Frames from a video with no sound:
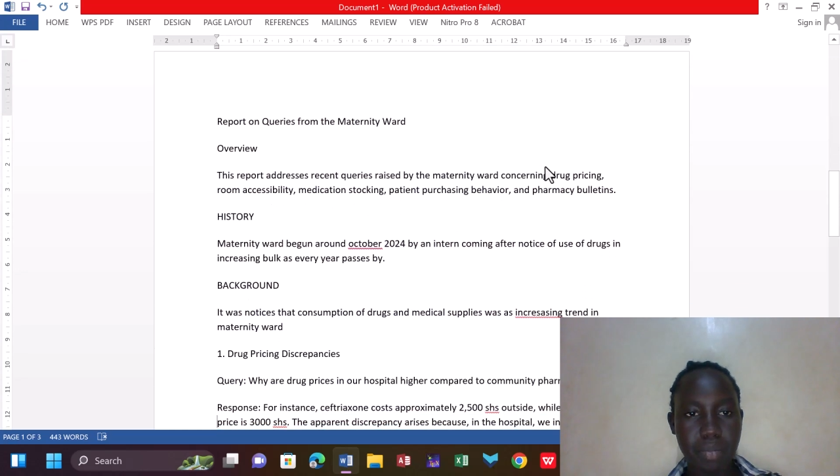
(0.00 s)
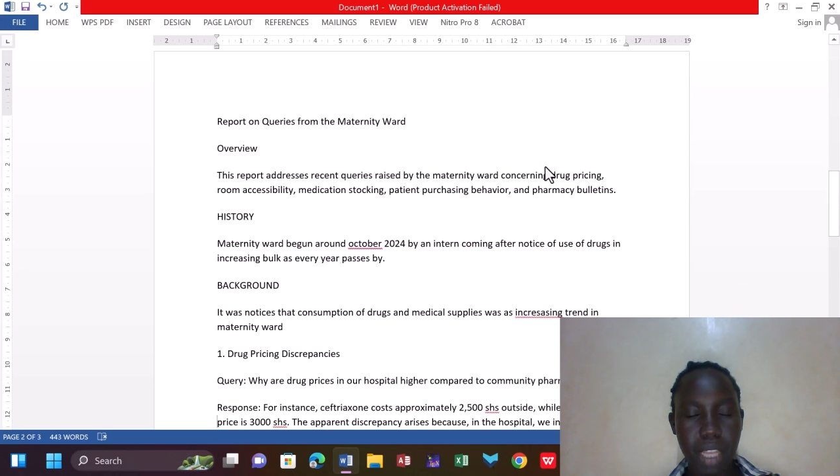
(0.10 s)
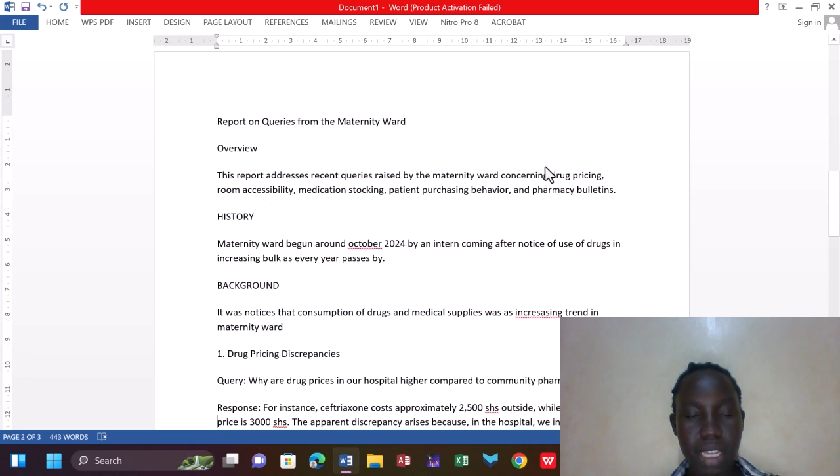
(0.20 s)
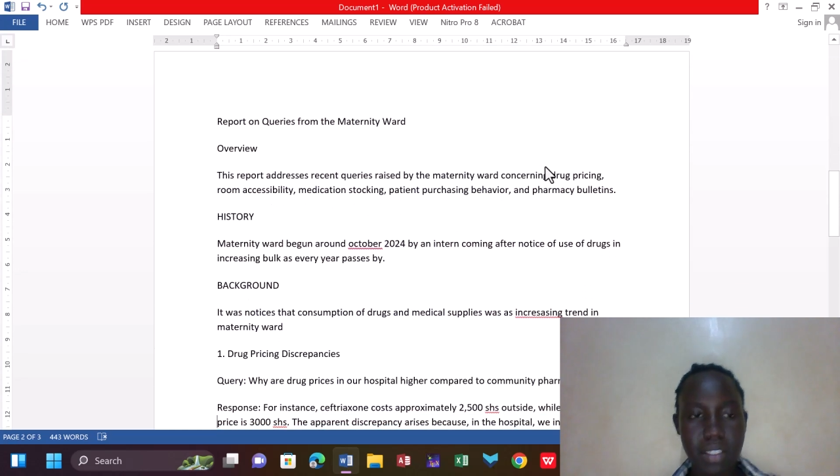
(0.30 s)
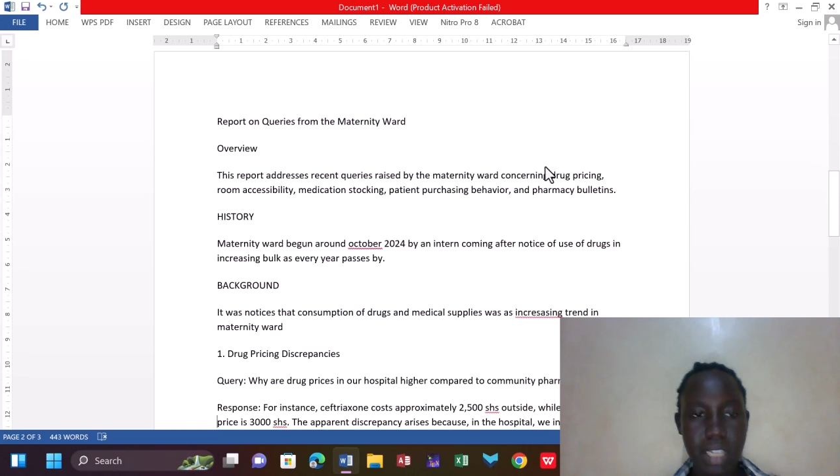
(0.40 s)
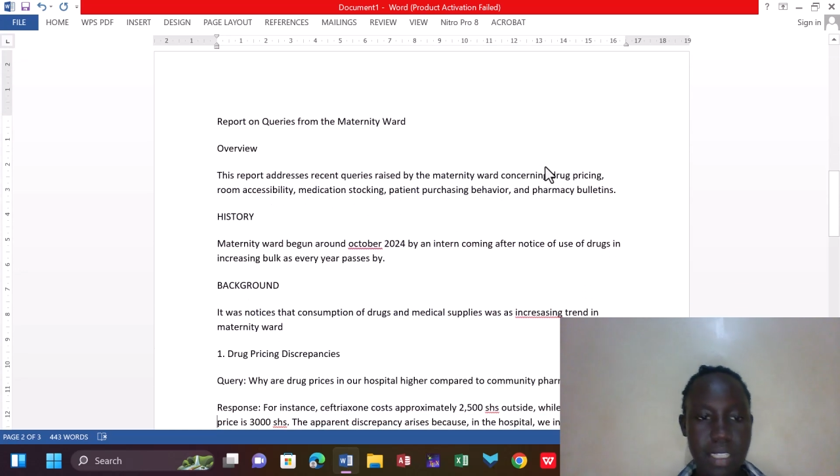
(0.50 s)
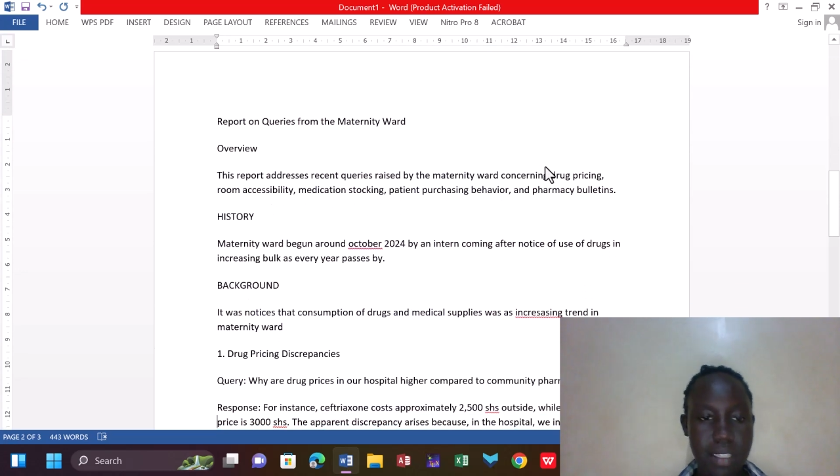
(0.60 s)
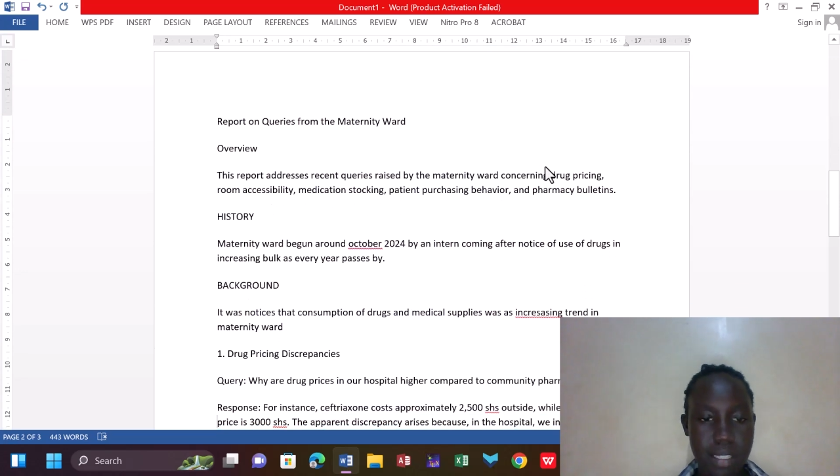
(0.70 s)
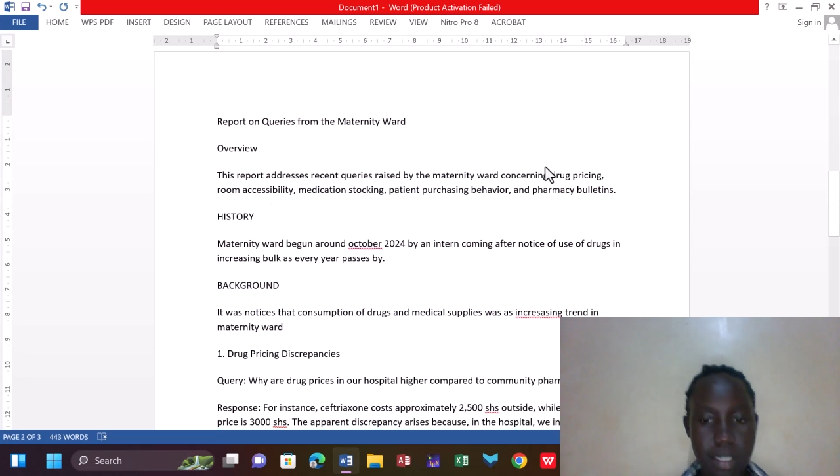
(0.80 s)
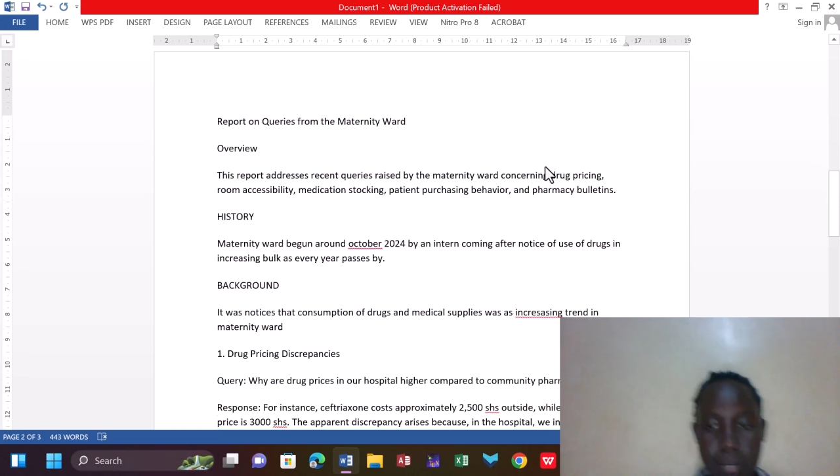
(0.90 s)
as you can
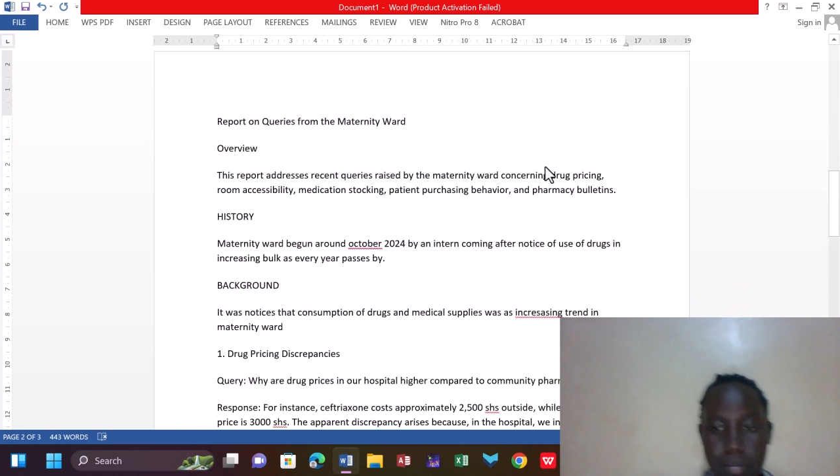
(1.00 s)
see.